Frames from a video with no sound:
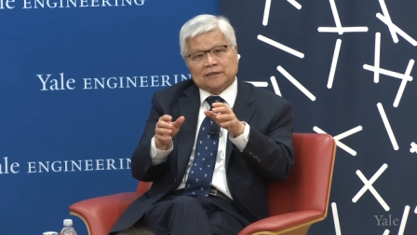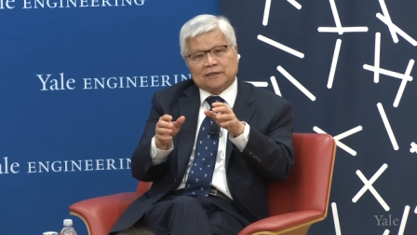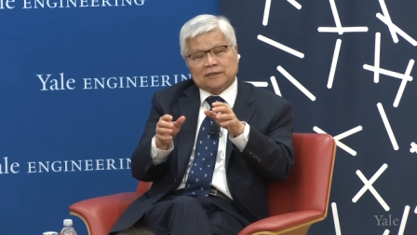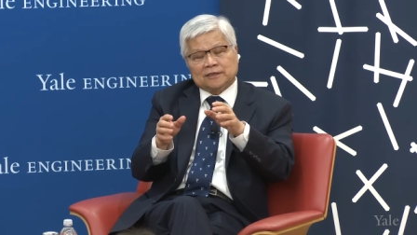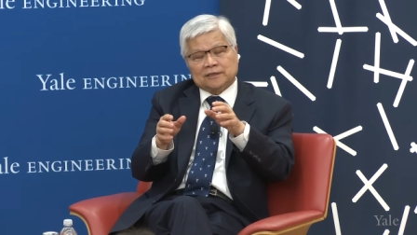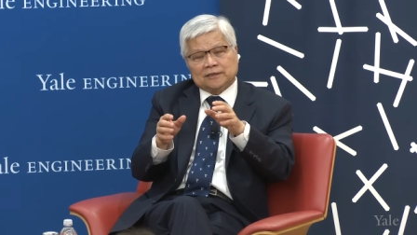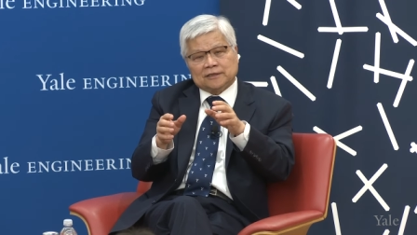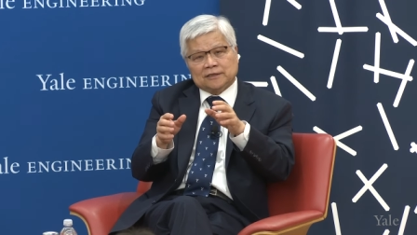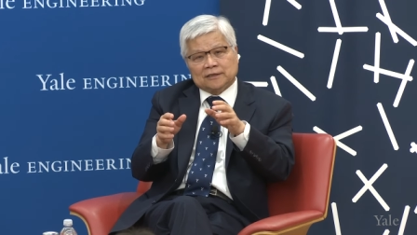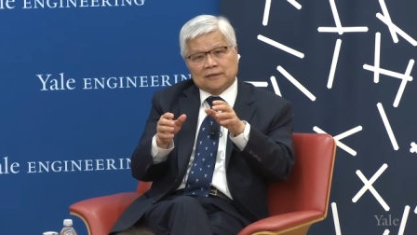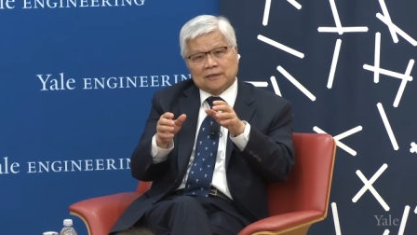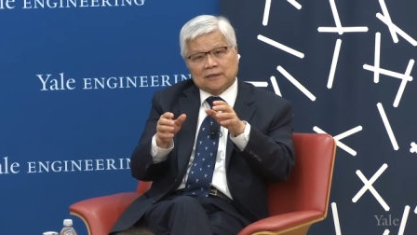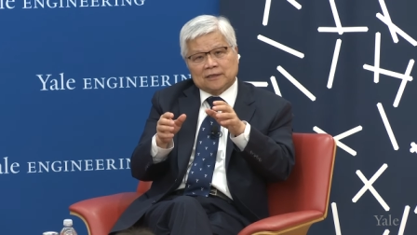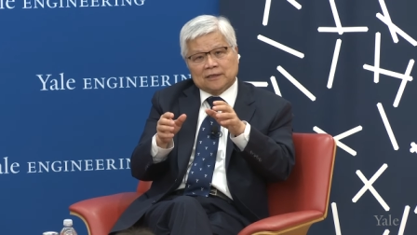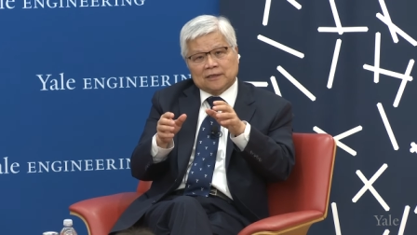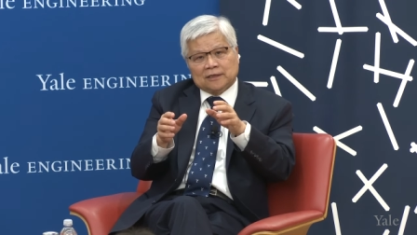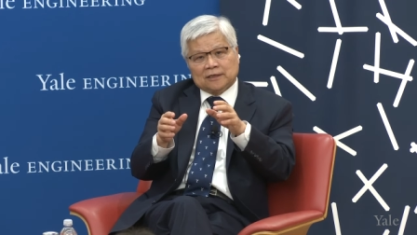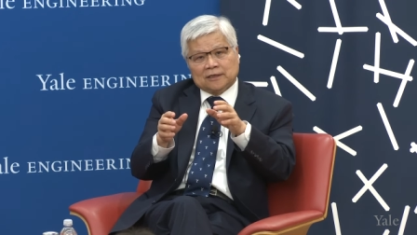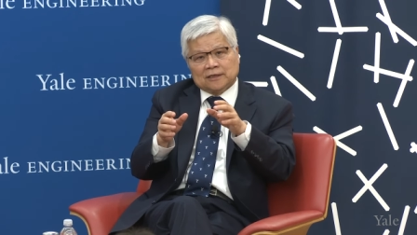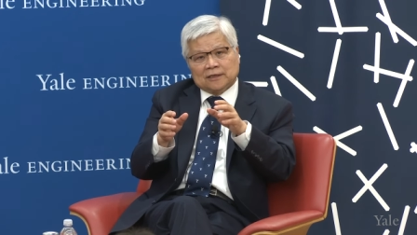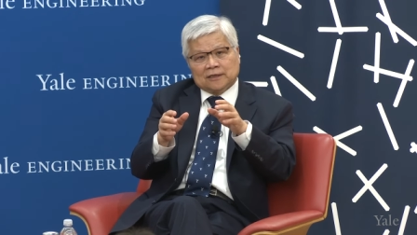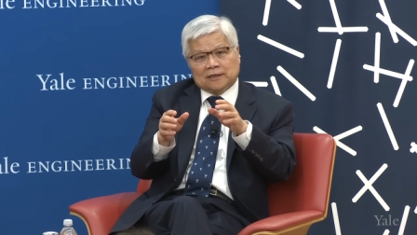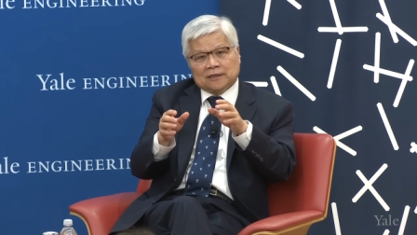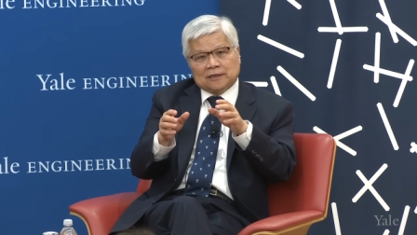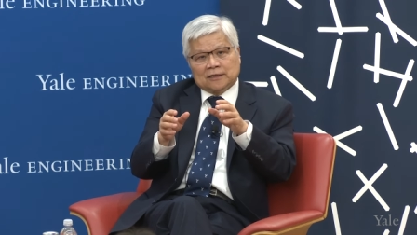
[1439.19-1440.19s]
uh,
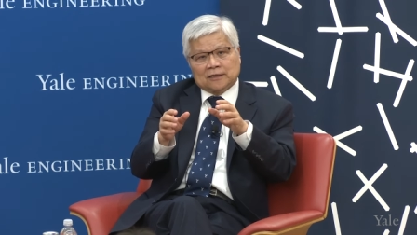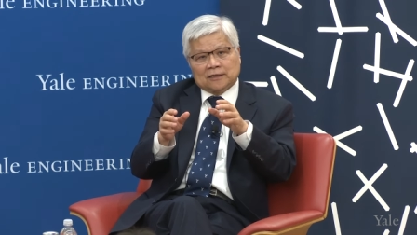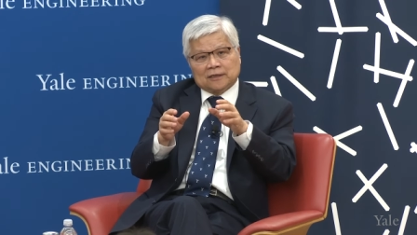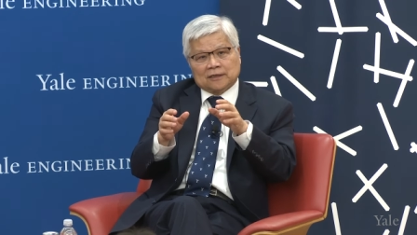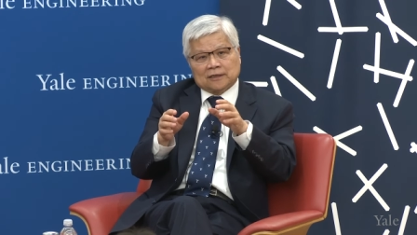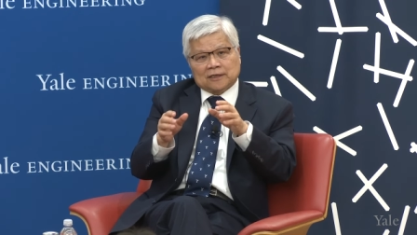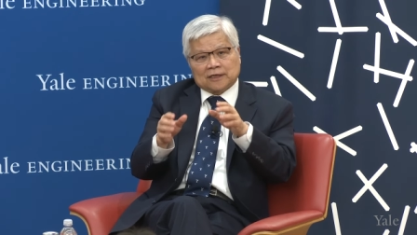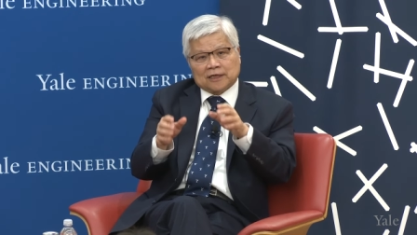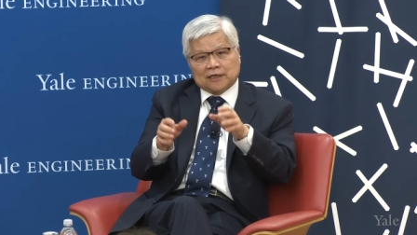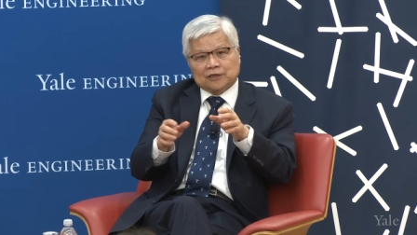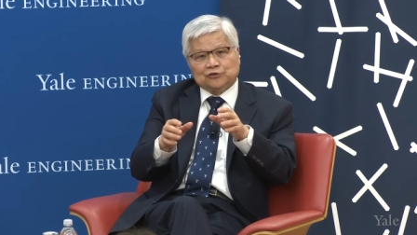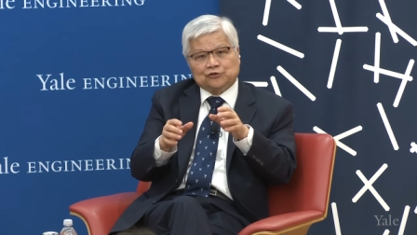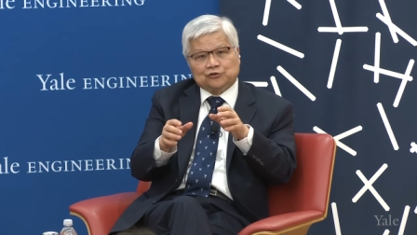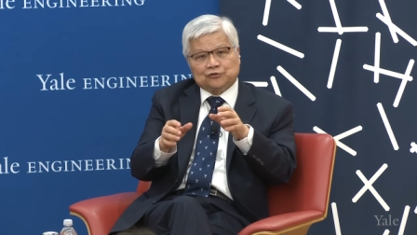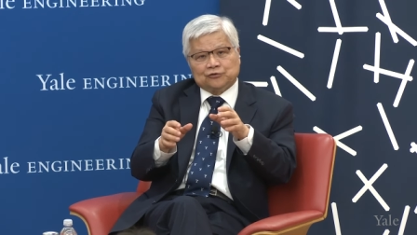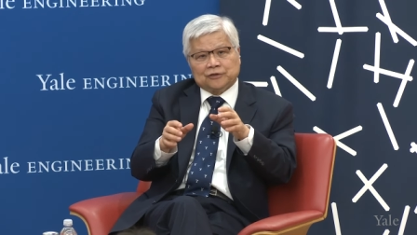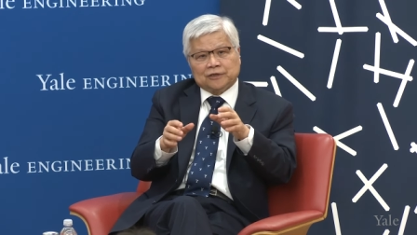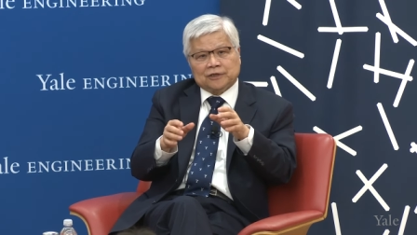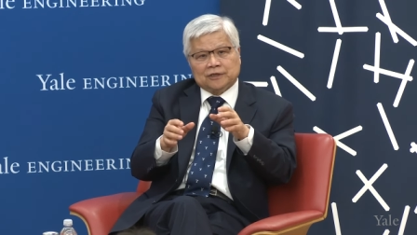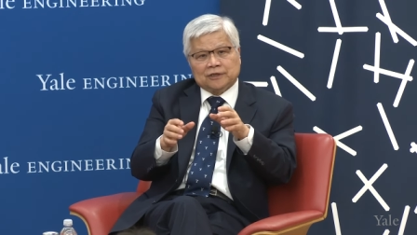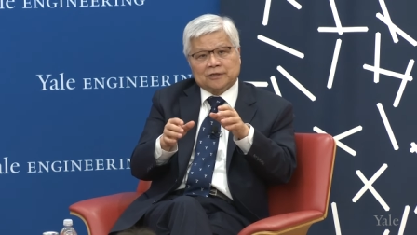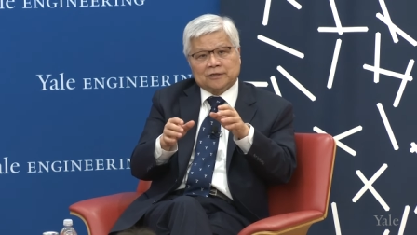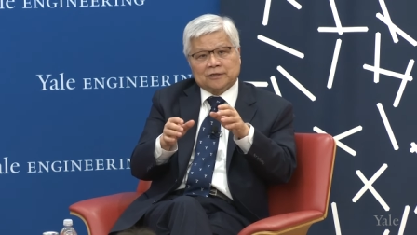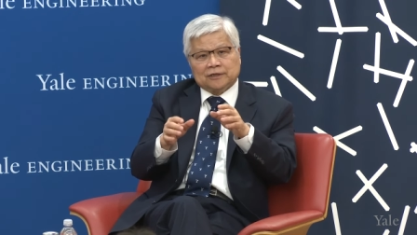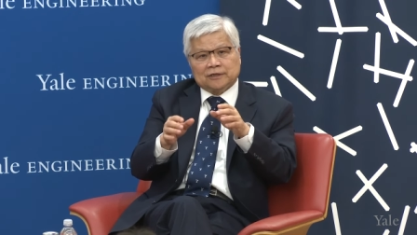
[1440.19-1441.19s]

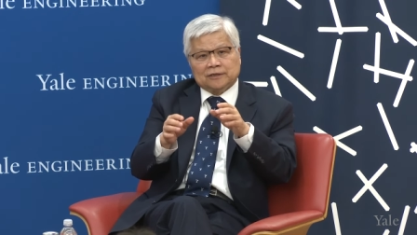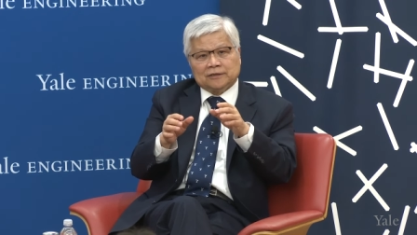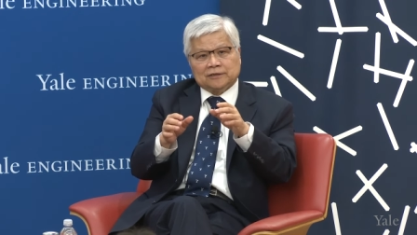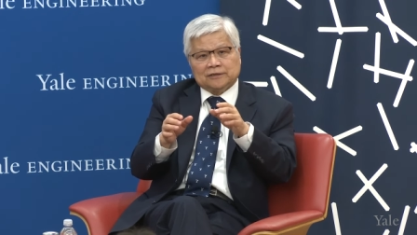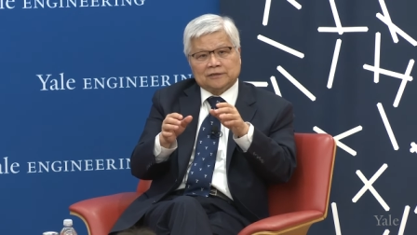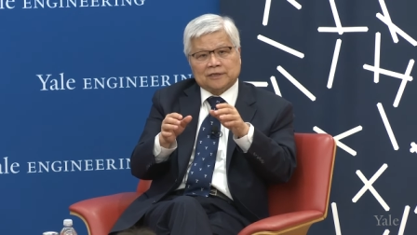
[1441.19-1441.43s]
country in